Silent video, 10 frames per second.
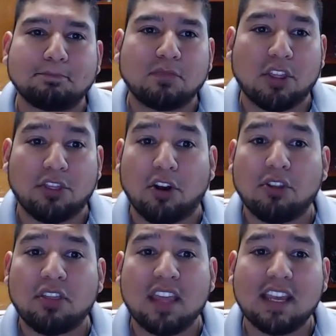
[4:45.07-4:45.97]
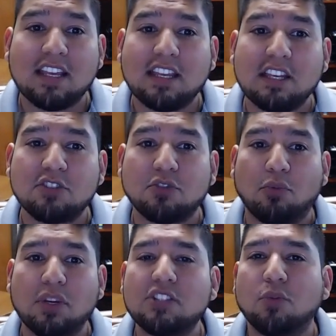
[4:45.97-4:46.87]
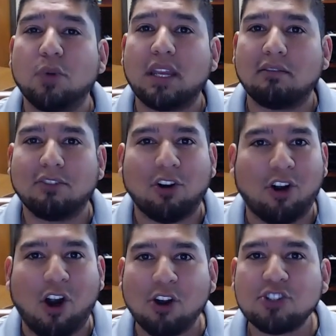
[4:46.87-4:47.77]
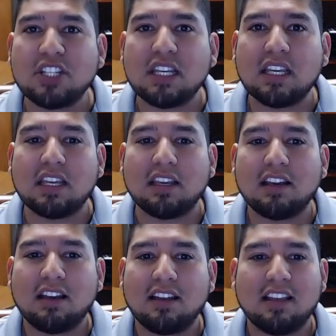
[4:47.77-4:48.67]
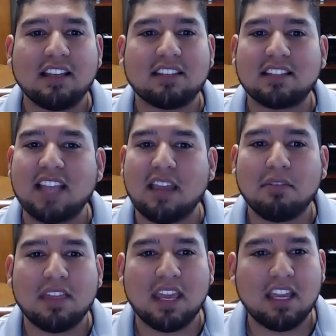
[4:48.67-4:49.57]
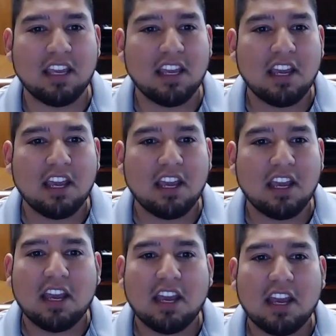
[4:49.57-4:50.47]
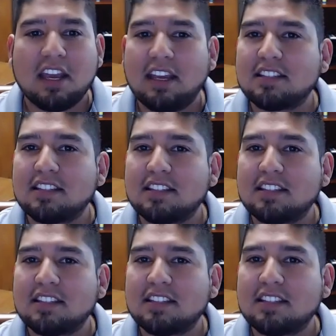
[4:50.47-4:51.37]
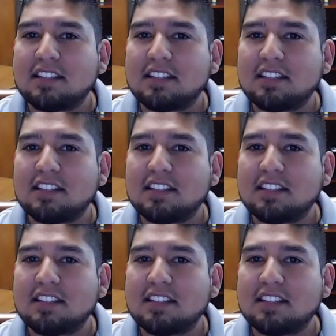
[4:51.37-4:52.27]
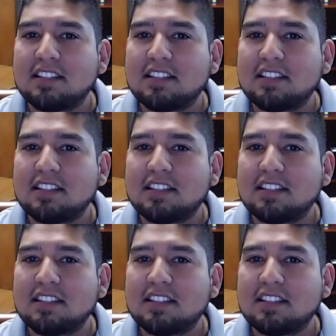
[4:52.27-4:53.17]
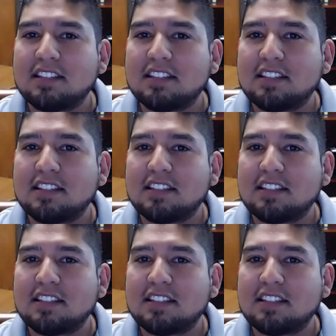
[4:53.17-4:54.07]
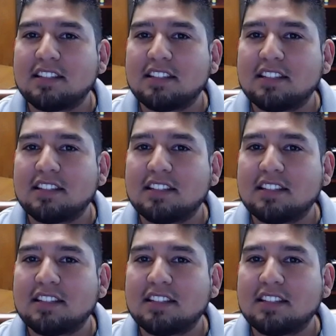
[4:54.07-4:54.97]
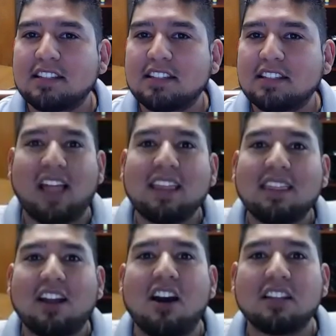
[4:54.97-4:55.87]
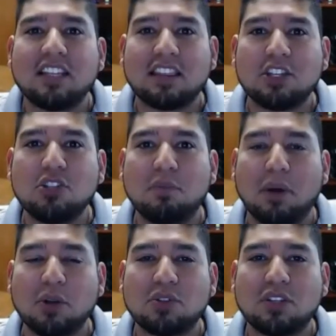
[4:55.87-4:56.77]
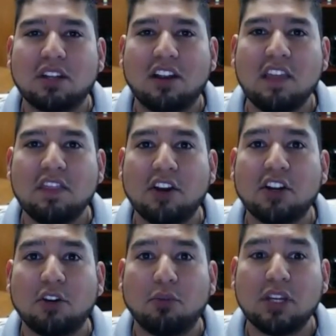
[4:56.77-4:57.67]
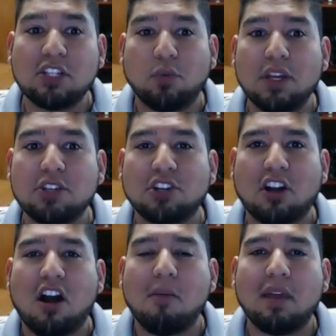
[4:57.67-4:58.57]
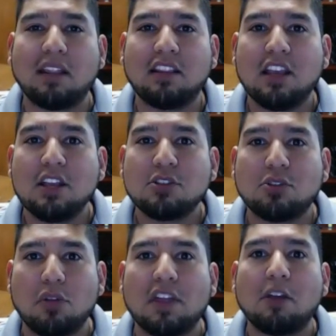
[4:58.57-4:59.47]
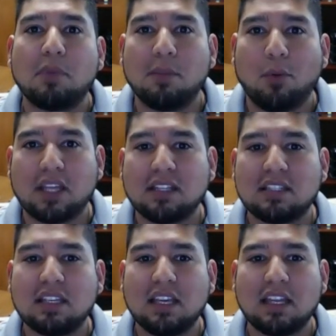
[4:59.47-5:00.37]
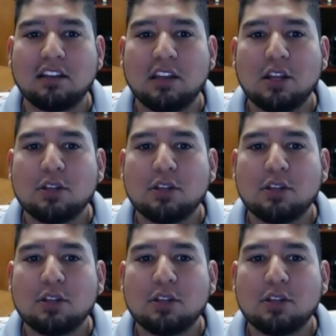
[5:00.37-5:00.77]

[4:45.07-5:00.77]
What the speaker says: The third thing is a retweet, or RT. It's the same thing. It's another form of appreciation on Twitter. These are people that like the content that you posted, and they're going to retweet your comment so their people can see it.